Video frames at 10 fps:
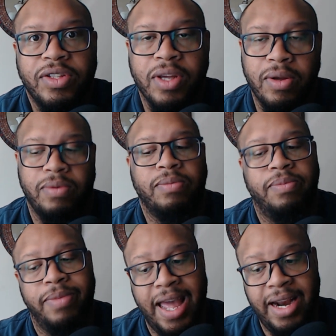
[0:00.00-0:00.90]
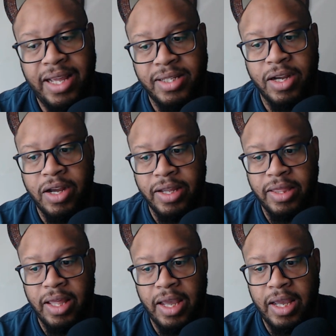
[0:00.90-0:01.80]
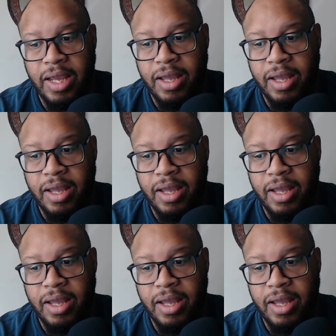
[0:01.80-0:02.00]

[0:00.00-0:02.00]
so that is a good thing.